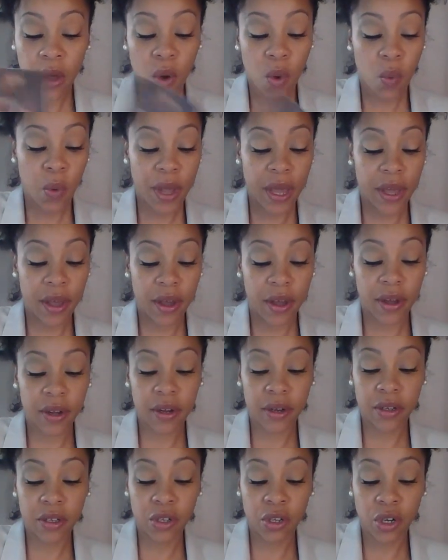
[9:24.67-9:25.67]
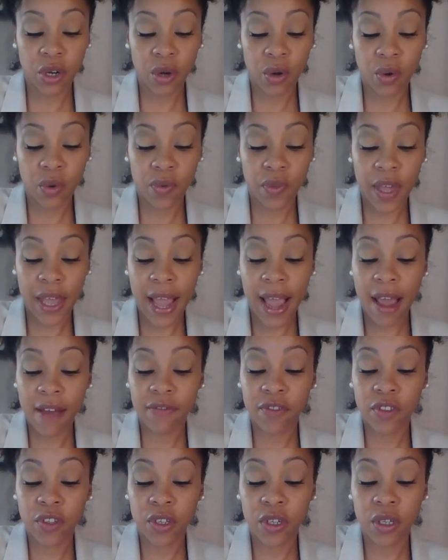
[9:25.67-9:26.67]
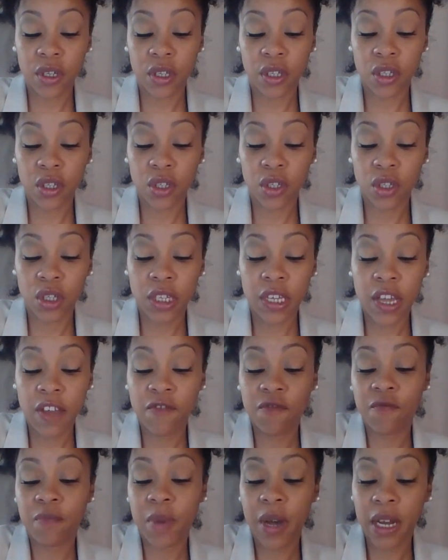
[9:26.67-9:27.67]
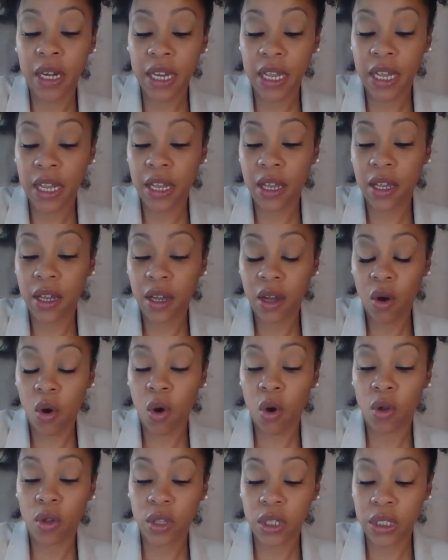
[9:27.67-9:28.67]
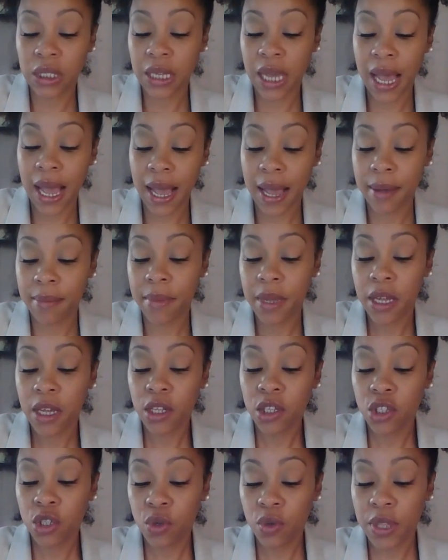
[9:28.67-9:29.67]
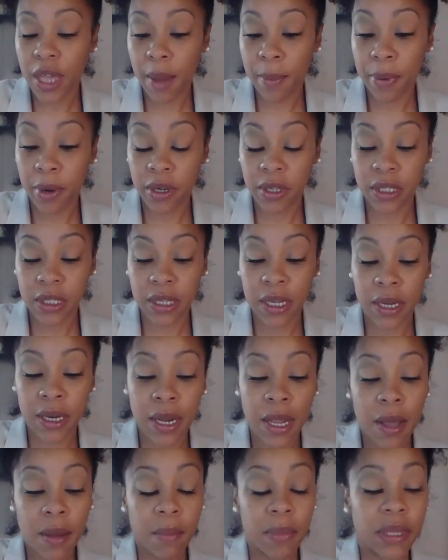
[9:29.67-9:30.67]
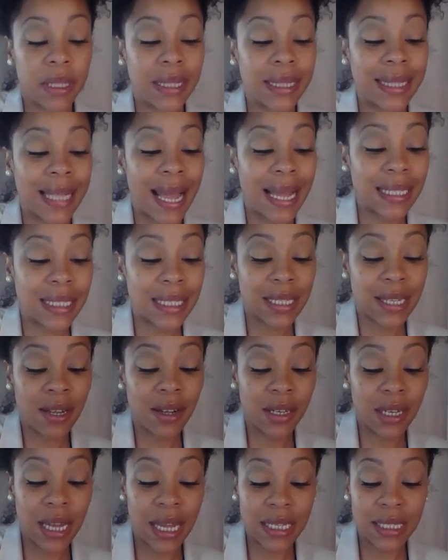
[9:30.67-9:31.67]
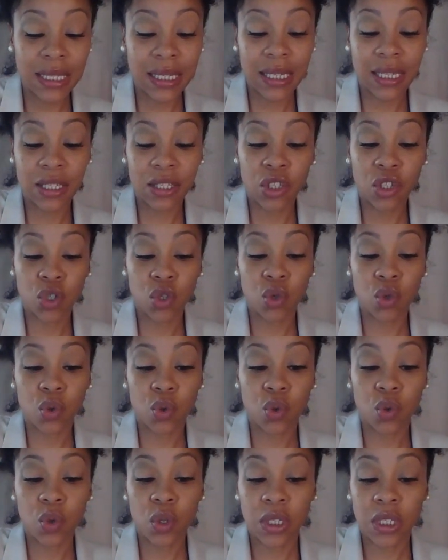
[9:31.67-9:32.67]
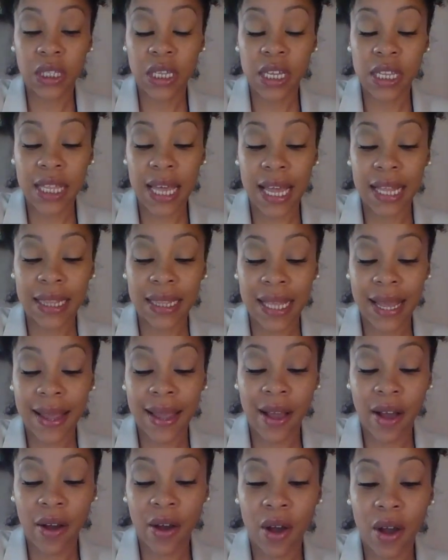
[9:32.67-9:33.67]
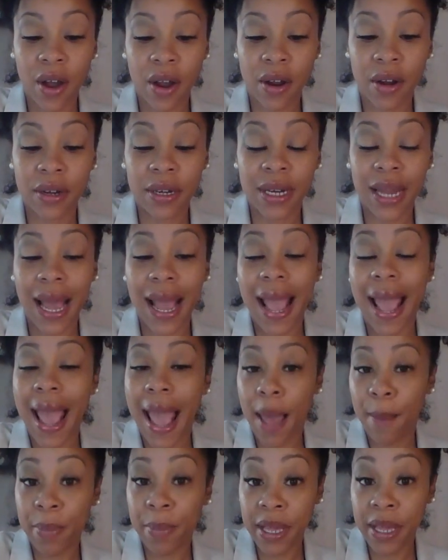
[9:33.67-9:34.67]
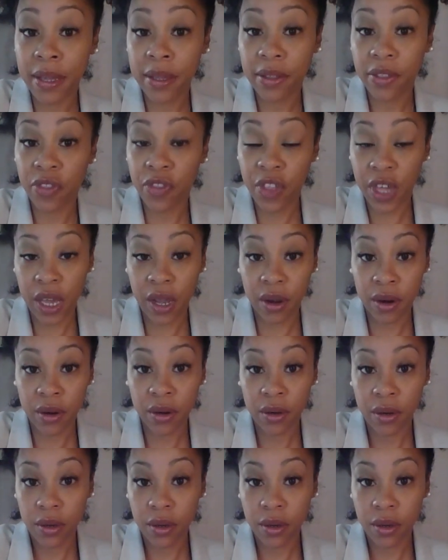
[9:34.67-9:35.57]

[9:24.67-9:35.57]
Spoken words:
where, you know, they have to give money all the time to that person. But that's their lesson, to see that they are not happy there,